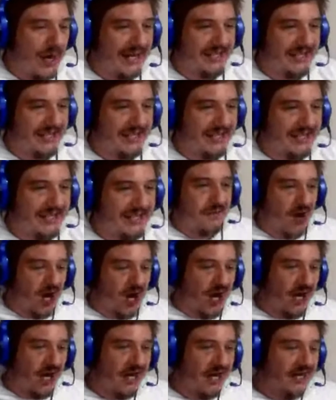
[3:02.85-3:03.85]
too
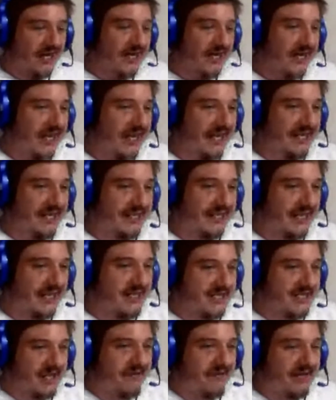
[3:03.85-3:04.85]
far, and it
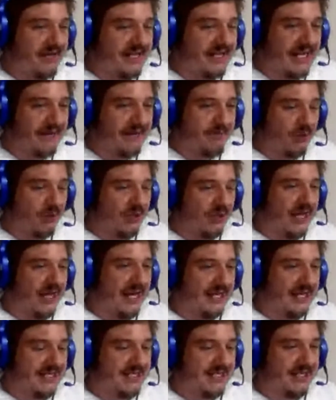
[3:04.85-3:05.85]
goes over the dead ball
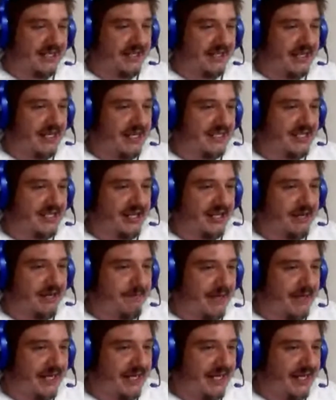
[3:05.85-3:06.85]
line. So there's going to
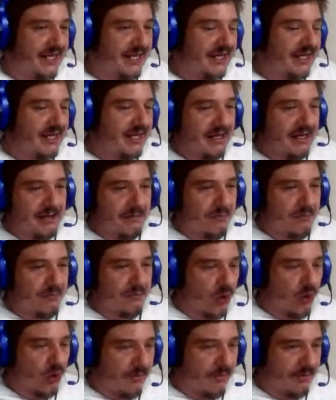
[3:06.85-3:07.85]
be
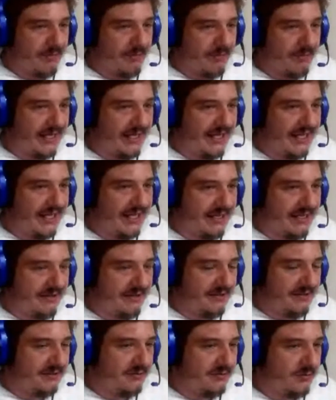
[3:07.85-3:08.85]
probably,
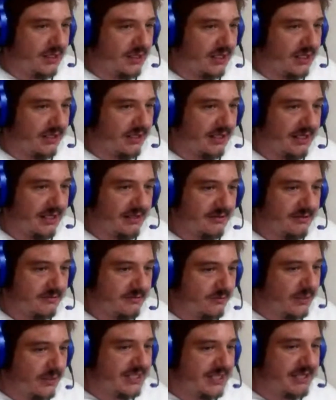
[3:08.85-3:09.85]
well,
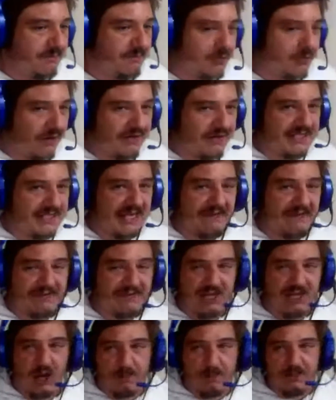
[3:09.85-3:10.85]
Western Province have
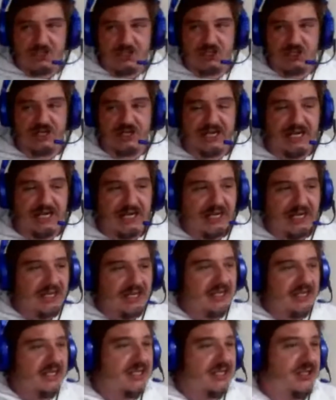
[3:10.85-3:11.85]
the opportunity
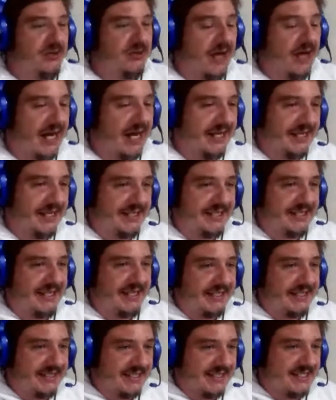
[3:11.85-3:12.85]
to either
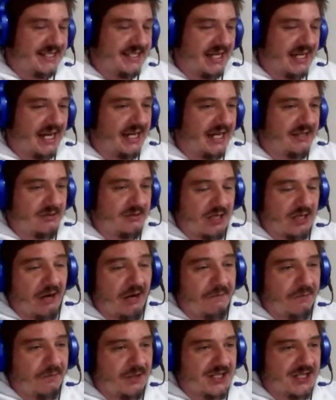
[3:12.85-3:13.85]
kick this, go
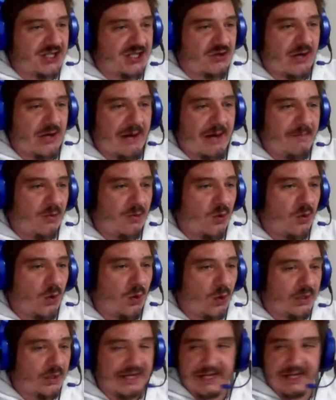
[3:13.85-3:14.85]
for the scrum,
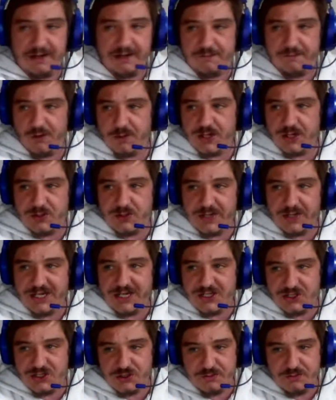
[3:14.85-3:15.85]
or kick it from the
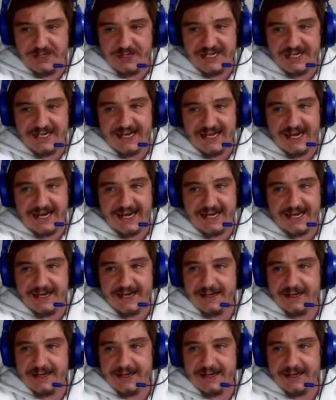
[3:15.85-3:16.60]
22-meter line.